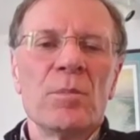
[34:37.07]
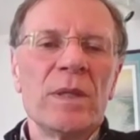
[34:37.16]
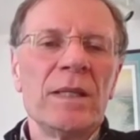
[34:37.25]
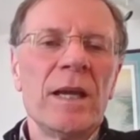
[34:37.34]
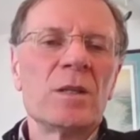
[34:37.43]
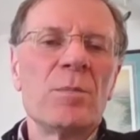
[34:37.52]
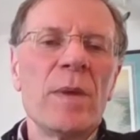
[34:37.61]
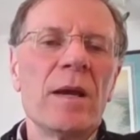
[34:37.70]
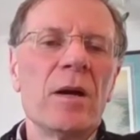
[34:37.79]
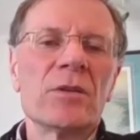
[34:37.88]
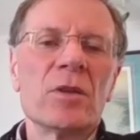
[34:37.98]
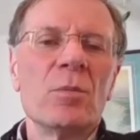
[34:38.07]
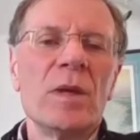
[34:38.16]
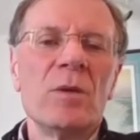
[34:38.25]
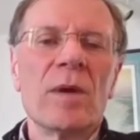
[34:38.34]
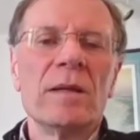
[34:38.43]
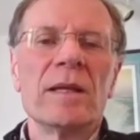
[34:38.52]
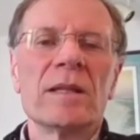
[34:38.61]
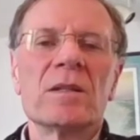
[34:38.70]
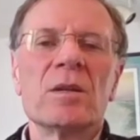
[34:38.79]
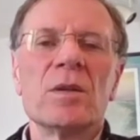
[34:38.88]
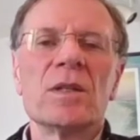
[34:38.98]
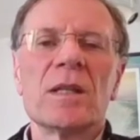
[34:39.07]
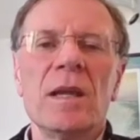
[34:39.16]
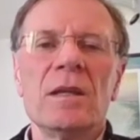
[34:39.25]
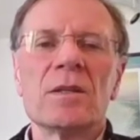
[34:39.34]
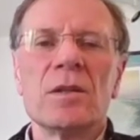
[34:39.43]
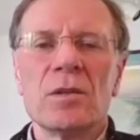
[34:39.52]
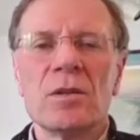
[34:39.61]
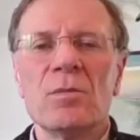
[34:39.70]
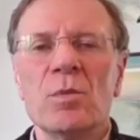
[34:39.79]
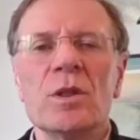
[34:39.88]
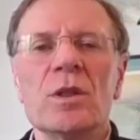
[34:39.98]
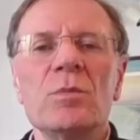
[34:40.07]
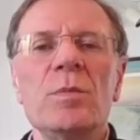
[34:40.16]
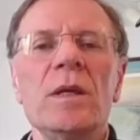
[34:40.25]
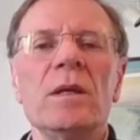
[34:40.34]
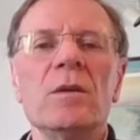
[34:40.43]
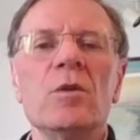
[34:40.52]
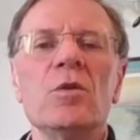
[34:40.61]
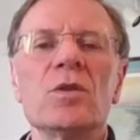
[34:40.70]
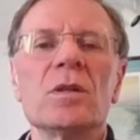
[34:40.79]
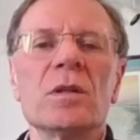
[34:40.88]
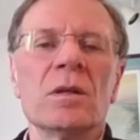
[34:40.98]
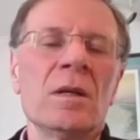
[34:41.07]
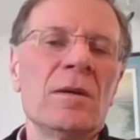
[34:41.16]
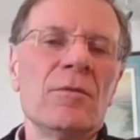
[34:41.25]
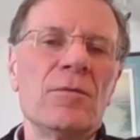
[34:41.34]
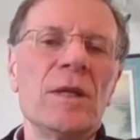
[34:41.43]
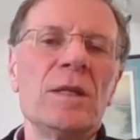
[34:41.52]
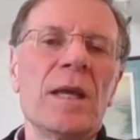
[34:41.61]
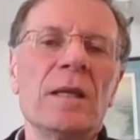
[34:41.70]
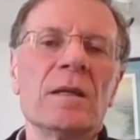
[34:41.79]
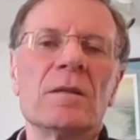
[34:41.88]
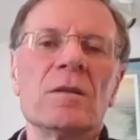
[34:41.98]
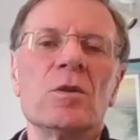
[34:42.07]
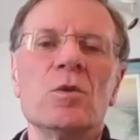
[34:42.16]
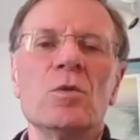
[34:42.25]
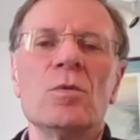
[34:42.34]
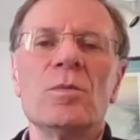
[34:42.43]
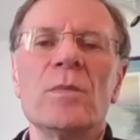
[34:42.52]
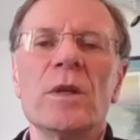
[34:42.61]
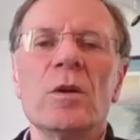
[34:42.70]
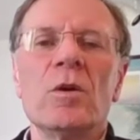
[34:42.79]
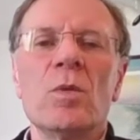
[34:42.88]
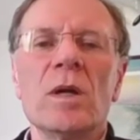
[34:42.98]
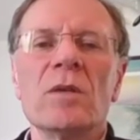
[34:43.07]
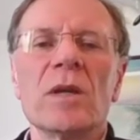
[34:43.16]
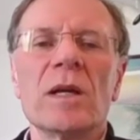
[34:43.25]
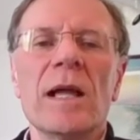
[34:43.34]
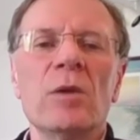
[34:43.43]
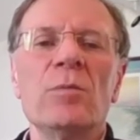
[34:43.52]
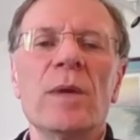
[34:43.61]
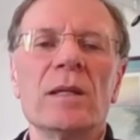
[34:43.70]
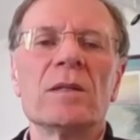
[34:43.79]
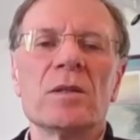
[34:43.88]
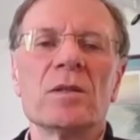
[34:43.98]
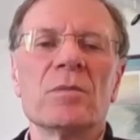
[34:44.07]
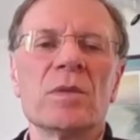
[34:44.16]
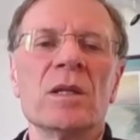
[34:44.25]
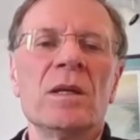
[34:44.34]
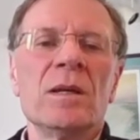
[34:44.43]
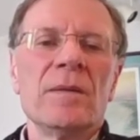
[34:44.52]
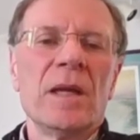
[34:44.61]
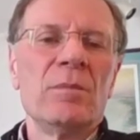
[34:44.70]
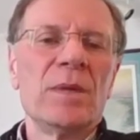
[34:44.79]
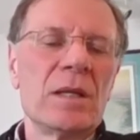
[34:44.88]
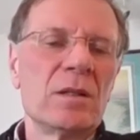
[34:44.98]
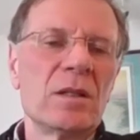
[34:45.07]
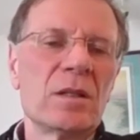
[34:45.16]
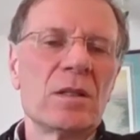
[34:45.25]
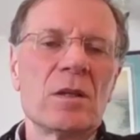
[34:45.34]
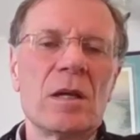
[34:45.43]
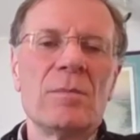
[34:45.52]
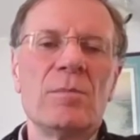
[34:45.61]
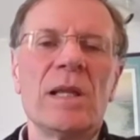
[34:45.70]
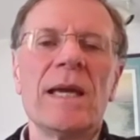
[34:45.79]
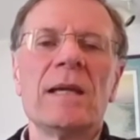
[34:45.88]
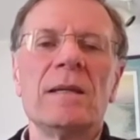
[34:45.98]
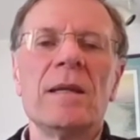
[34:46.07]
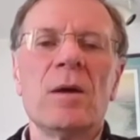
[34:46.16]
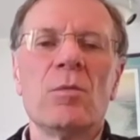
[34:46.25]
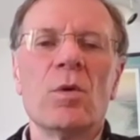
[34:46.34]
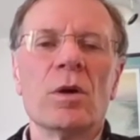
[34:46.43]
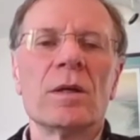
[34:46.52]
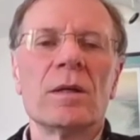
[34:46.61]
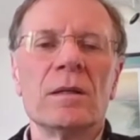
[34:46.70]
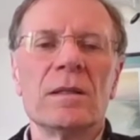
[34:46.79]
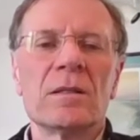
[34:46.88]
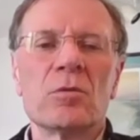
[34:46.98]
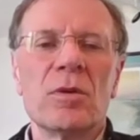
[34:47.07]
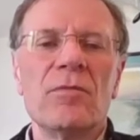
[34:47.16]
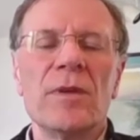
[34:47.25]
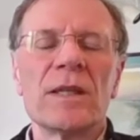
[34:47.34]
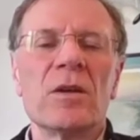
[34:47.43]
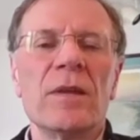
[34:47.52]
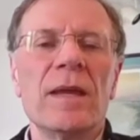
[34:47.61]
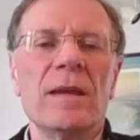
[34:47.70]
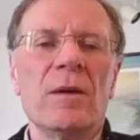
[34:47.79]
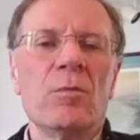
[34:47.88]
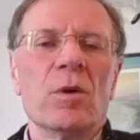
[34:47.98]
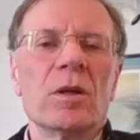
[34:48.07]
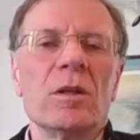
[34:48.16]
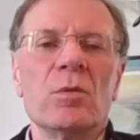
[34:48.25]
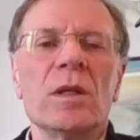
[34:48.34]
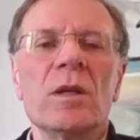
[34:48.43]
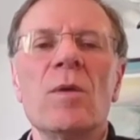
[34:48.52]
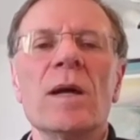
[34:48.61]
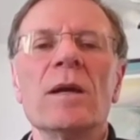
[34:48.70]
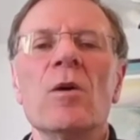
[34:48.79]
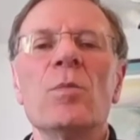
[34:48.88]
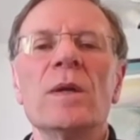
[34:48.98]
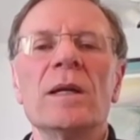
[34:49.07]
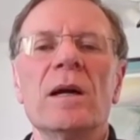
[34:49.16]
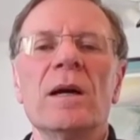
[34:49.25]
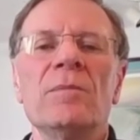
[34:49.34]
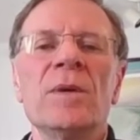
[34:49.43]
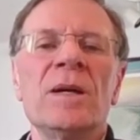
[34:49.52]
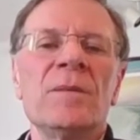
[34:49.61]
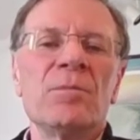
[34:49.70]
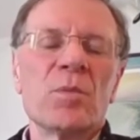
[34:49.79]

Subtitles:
But the edge may also be right next to the SCADA system, which is being used to feed data to one of the cloud-based systems. And because this is on a plant network and it's sort of fixed on that network, you really don't want to open it up.